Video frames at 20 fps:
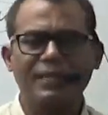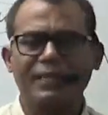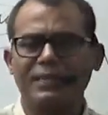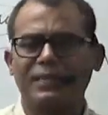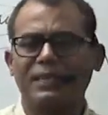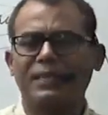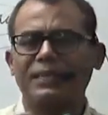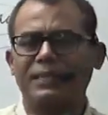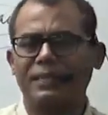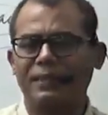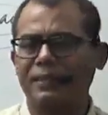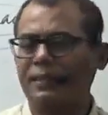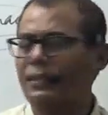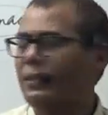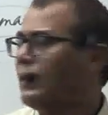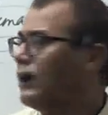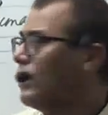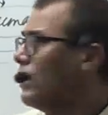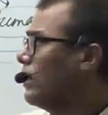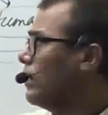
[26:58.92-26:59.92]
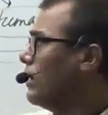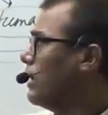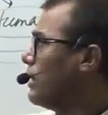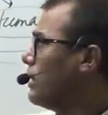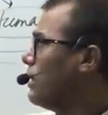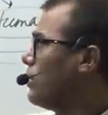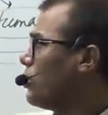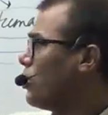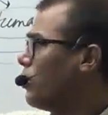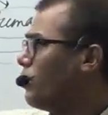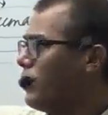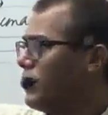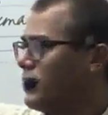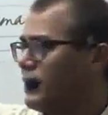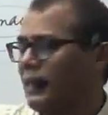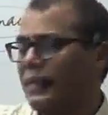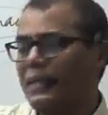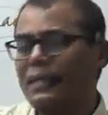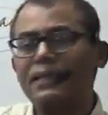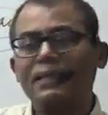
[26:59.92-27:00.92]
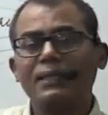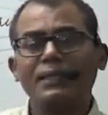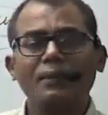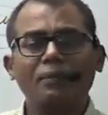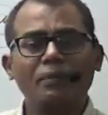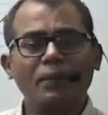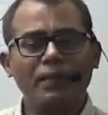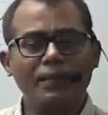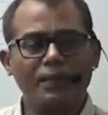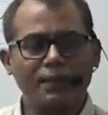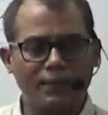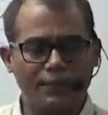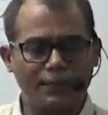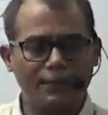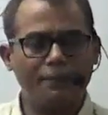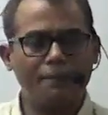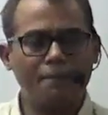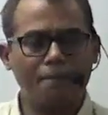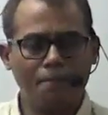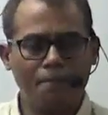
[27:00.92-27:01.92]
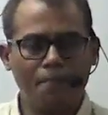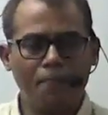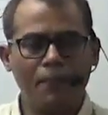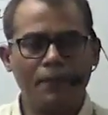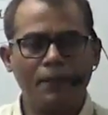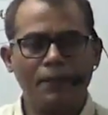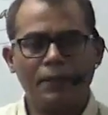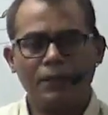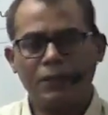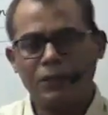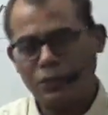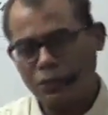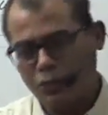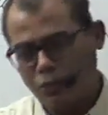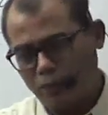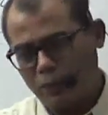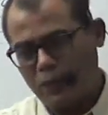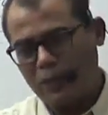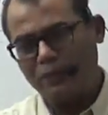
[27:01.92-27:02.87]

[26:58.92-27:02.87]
it is written that the topics are interdependent. So you play